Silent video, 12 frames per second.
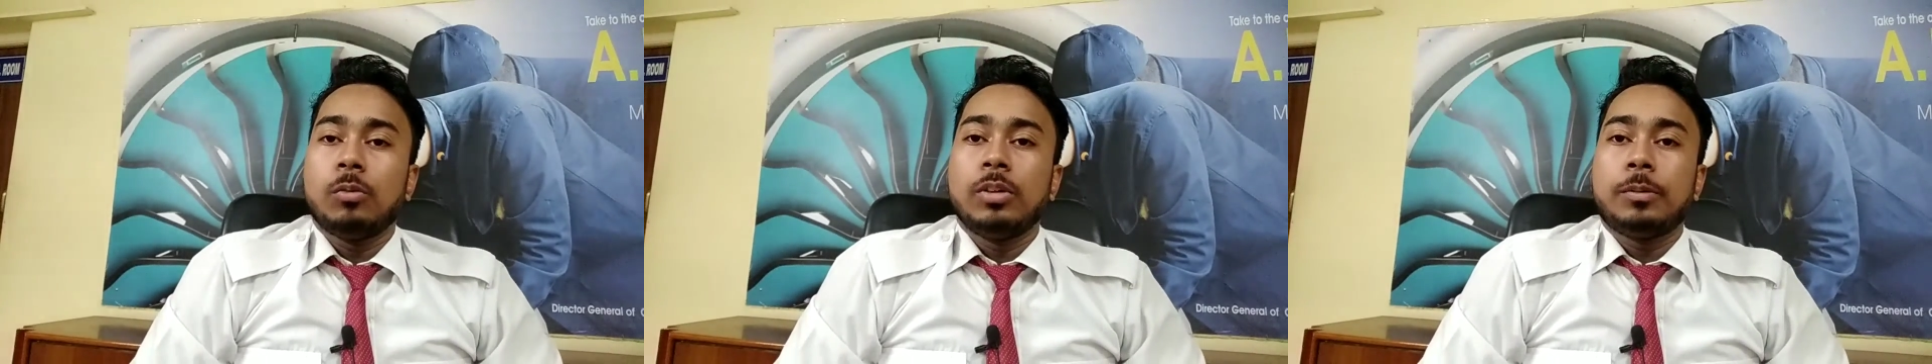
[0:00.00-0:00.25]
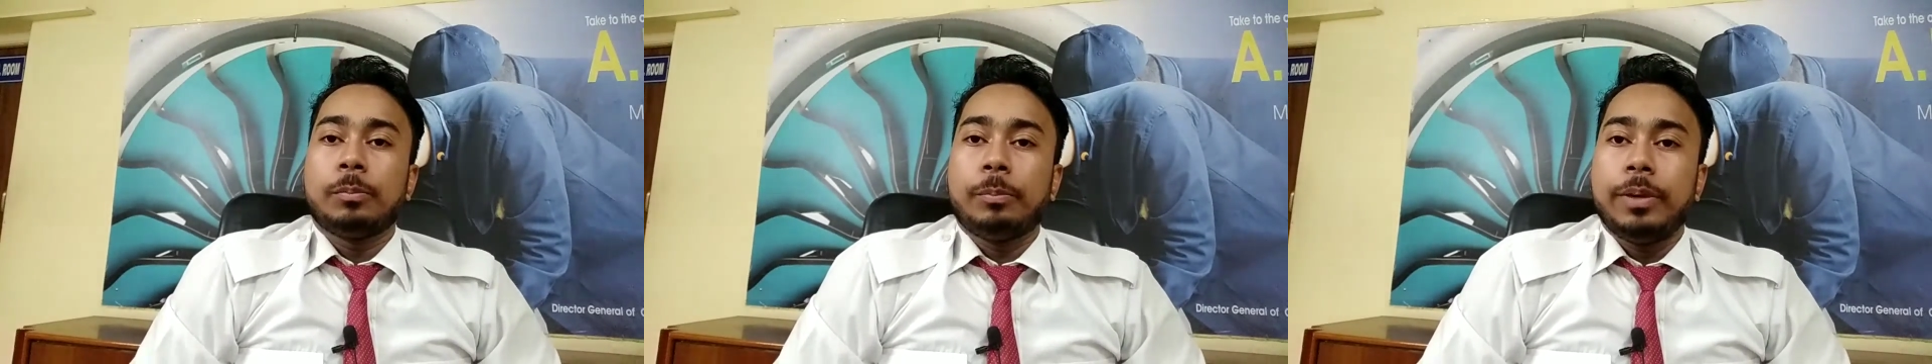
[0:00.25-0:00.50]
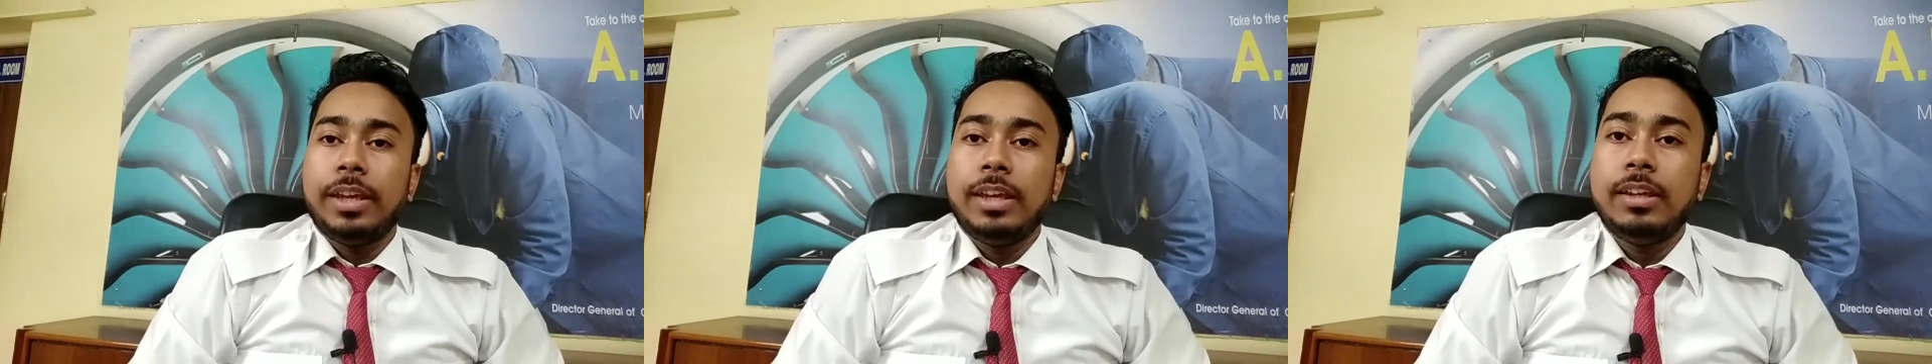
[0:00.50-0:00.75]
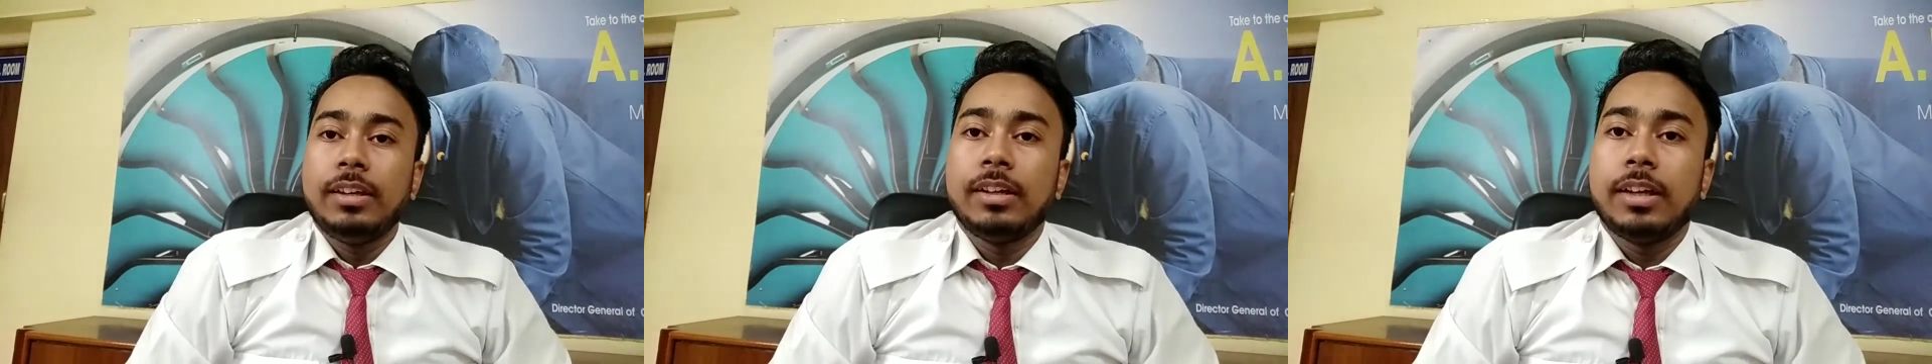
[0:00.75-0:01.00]
with
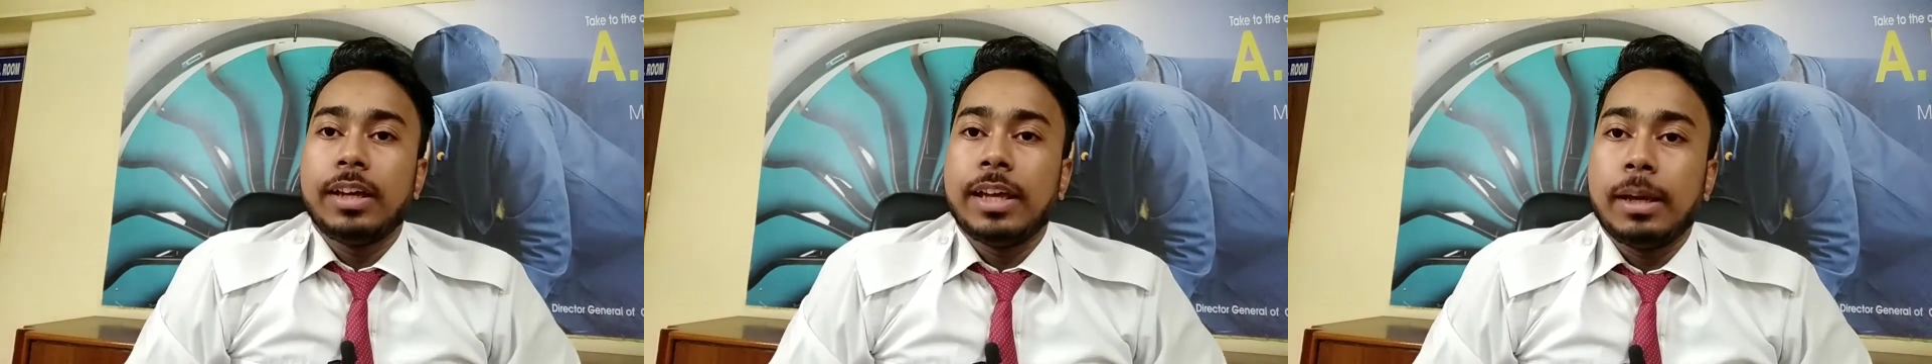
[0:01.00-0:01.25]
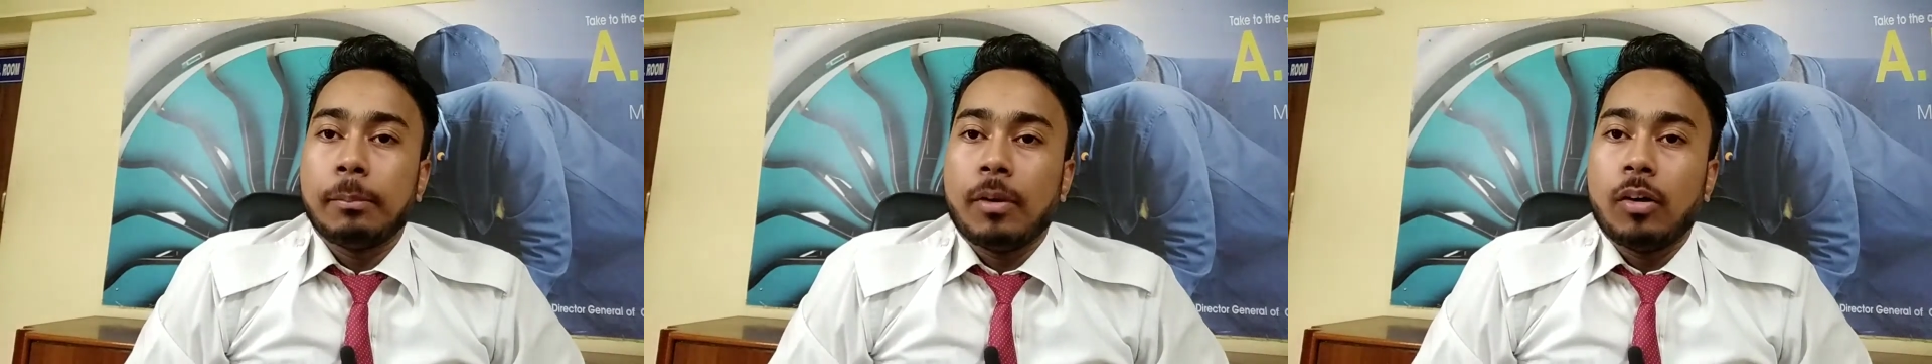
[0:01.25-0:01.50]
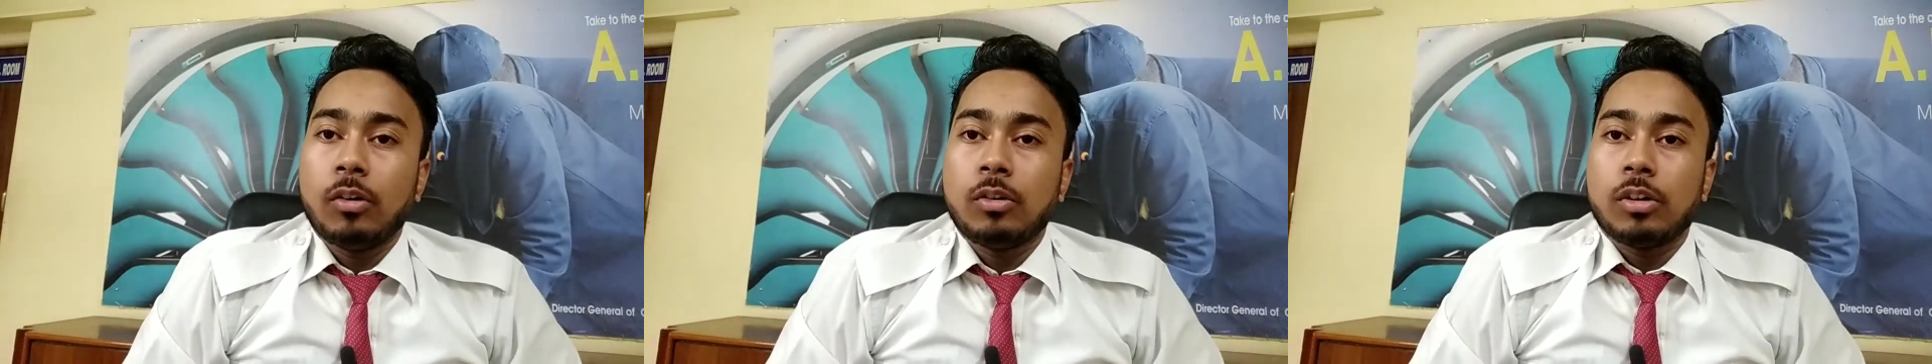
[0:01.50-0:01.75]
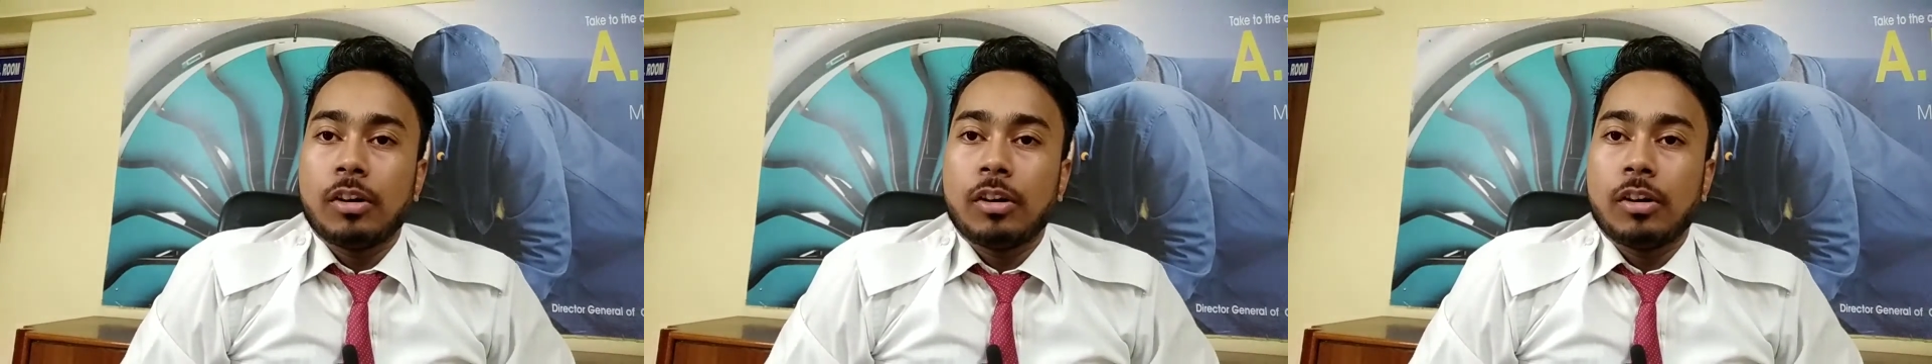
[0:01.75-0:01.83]
paying an amount